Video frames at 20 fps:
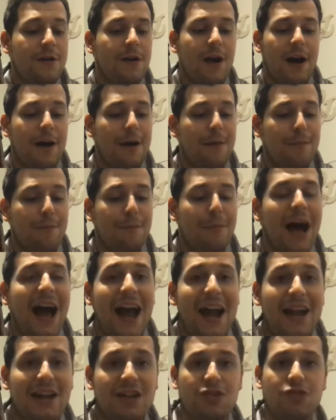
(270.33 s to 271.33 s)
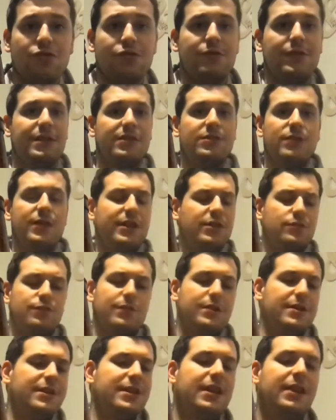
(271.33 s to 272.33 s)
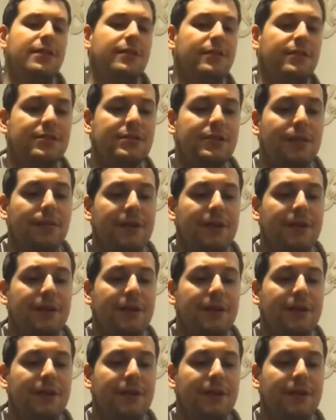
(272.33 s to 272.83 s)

um, pine tree. It's it's ridiculous.